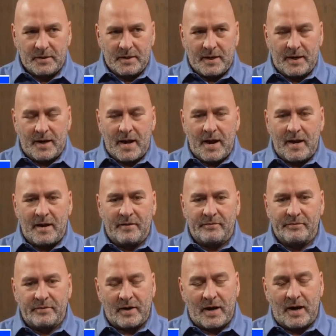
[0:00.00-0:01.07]
and I
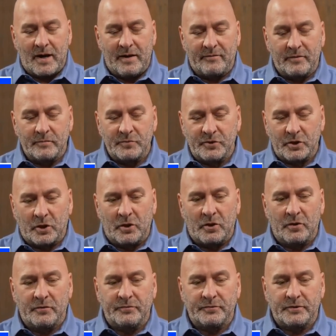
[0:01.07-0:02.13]
have
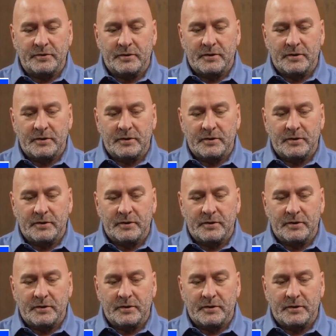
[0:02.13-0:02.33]
observed